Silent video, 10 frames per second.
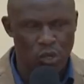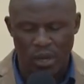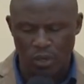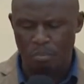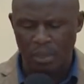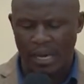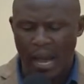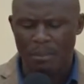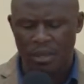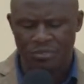You are not
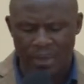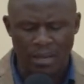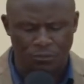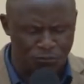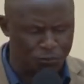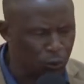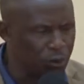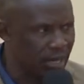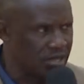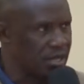becoming that
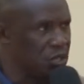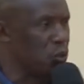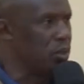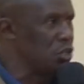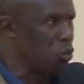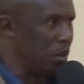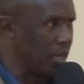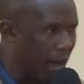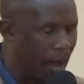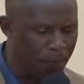fullness that you need to
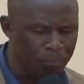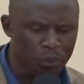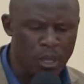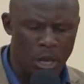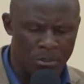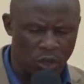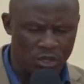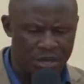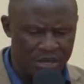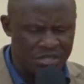become
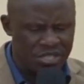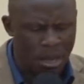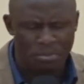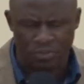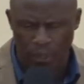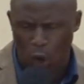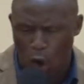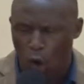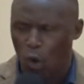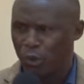because there is something
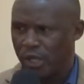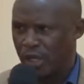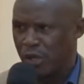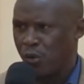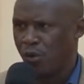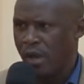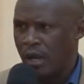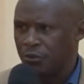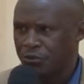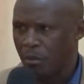holding you
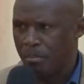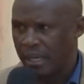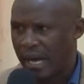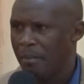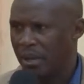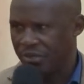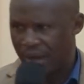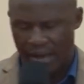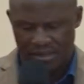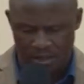from becoming
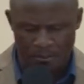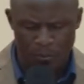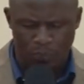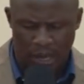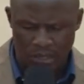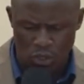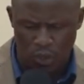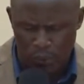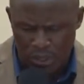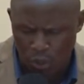that. And so
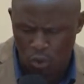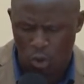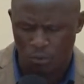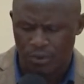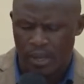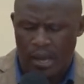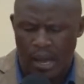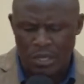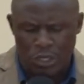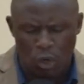we talk of
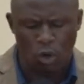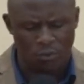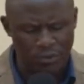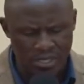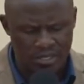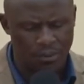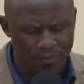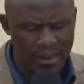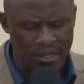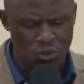uh, of
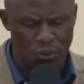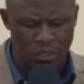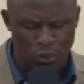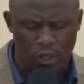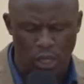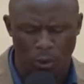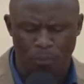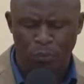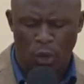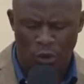disadvantage, we are talking
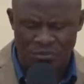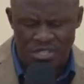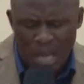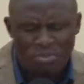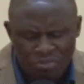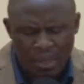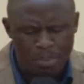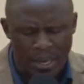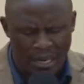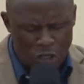of
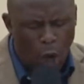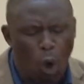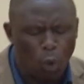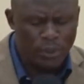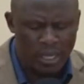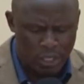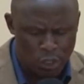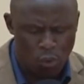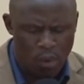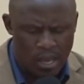something that is holding
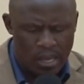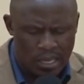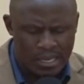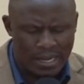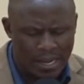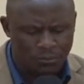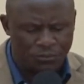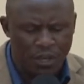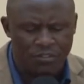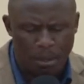you in an
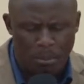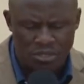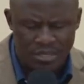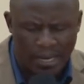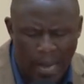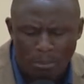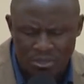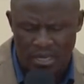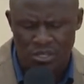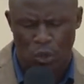unfavorable
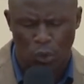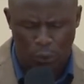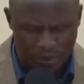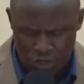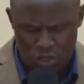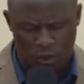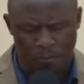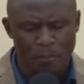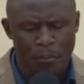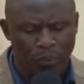circumstance or condition
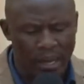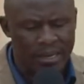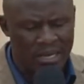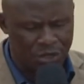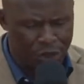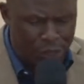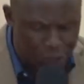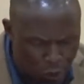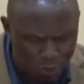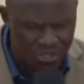and has
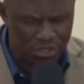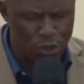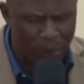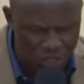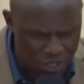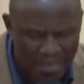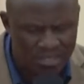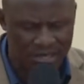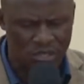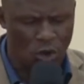reduced your
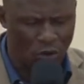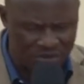chances of